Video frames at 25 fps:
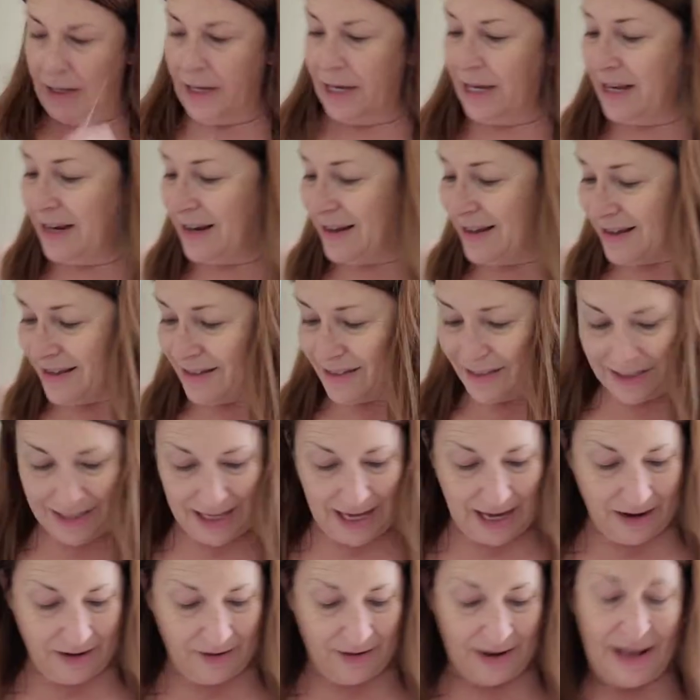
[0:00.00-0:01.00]
it is
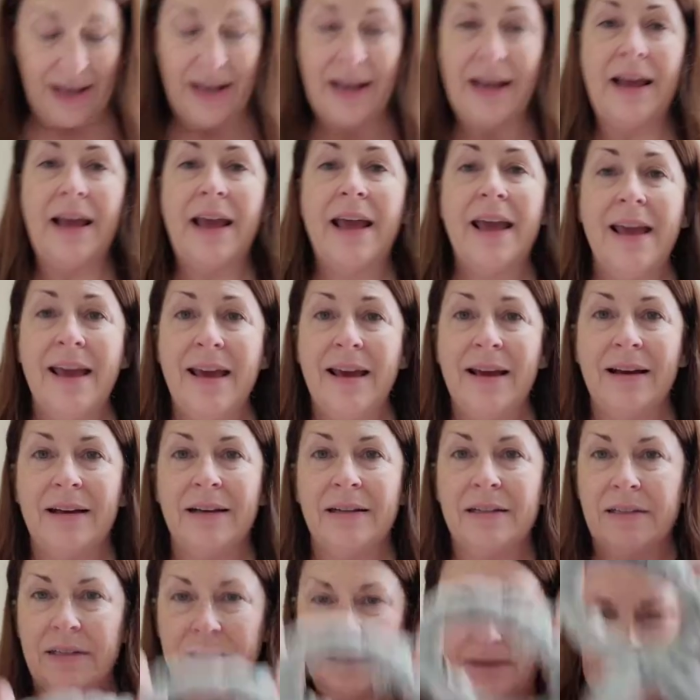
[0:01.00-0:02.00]
Saturday,
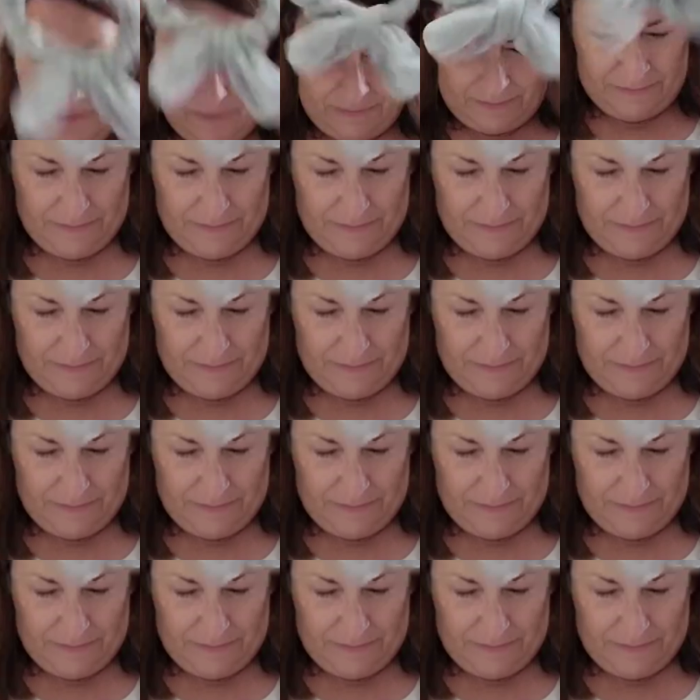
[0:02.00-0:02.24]
and